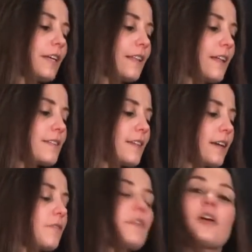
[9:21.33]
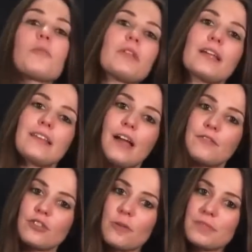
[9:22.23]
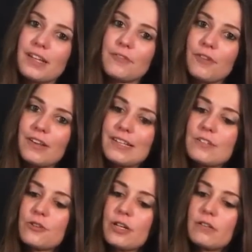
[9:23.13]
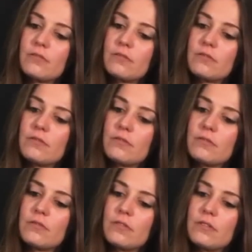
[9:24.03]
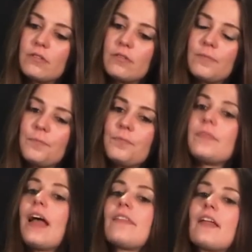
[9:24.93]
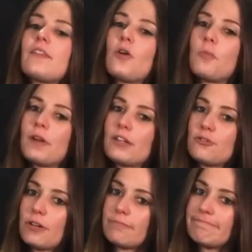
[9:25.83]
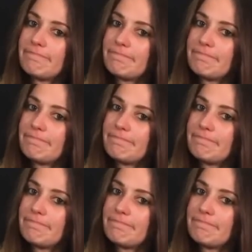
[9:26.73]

Get that second finger playing the F sharp second fret of the E string. And then the open A string.